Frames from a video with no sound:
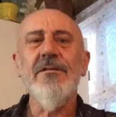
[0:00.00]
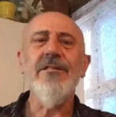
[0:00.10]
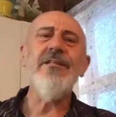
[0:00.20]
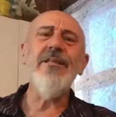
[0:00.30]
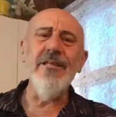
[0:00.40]

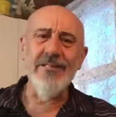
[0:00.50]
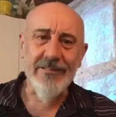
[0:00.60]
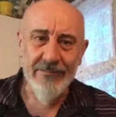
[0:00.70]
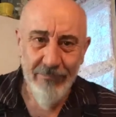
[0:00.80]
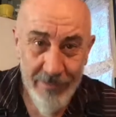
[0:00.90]

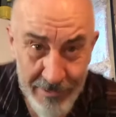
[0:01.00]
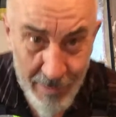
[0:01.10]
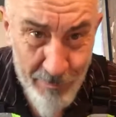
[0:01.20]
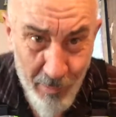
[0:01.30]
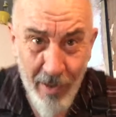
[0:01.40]
Jeez, where does
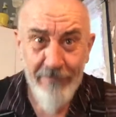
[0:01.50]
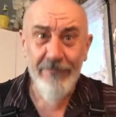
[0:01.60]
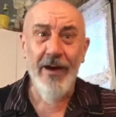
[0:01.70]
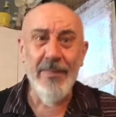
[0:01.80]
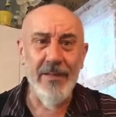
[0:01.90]
that broad
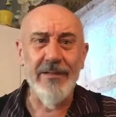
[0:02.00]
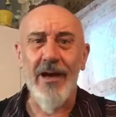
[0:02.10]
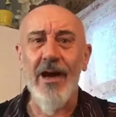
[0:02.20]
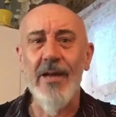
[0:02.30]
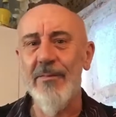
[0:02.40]
find the
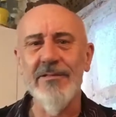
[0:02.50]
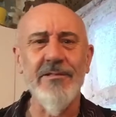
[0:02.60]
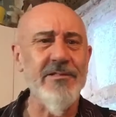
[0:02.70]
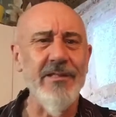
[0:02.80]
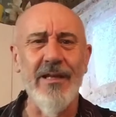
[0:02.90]
time?
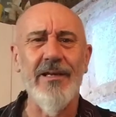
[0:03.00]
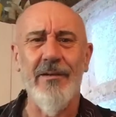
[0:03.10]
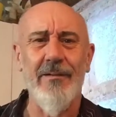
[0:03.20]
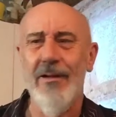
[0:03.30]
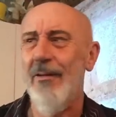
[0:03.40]
Isn't she like
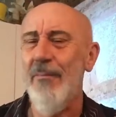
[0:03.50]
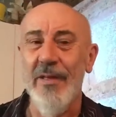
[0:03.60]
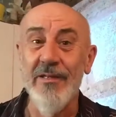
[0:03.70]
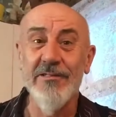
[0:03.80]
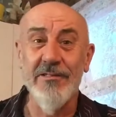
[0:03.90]
a
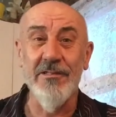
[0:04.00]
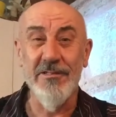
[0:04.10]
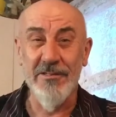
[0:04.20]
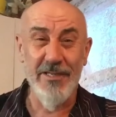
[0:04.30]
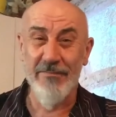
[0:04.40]
minister?
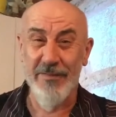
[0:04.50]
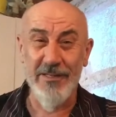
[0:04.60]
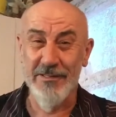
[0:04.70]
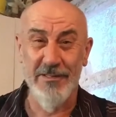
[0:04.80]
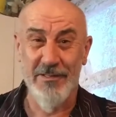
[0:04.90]
Doesn't she have
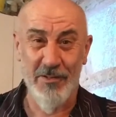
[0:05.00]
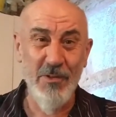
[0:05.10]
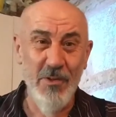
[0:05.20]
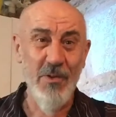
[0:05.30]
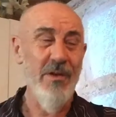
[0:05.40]
things to
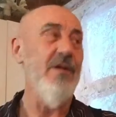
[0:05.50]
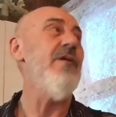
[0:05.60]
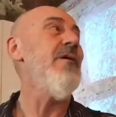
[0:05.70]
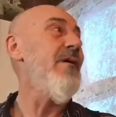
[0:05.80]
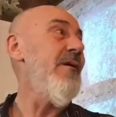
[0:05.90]
do?
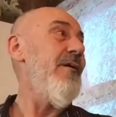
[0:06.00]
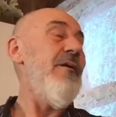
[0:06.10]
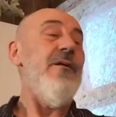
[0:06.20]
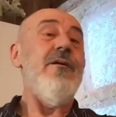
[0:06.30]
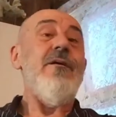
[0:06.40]

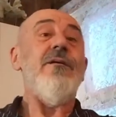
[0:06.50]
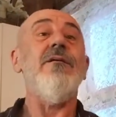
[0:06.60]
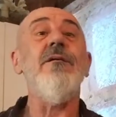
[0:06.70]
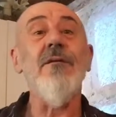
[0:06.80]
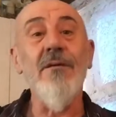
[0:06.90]

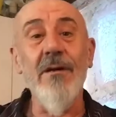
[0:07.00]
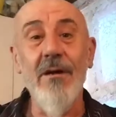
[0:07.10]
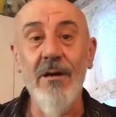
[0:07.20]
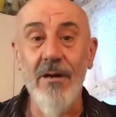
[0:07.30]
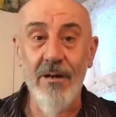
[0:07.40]

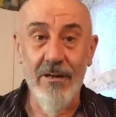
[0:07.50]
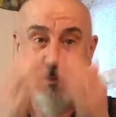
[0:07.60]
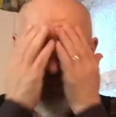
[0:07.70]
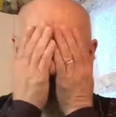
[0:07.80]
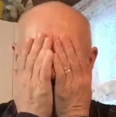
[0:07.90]

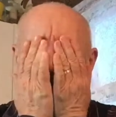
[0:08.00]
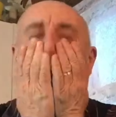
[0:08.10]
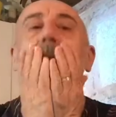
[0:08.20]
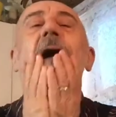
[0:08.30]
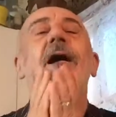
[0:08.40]
Oh,
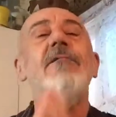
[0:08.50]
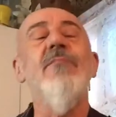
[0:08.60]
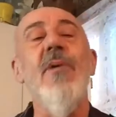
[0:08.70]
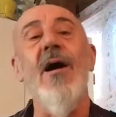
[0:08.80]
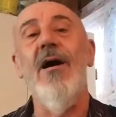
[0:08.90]
God,
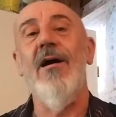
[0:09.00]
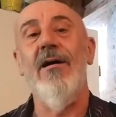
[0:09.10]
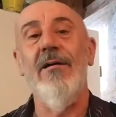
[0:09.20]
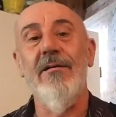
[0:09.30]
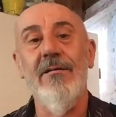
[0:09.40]

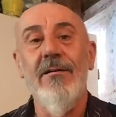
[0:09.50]
man.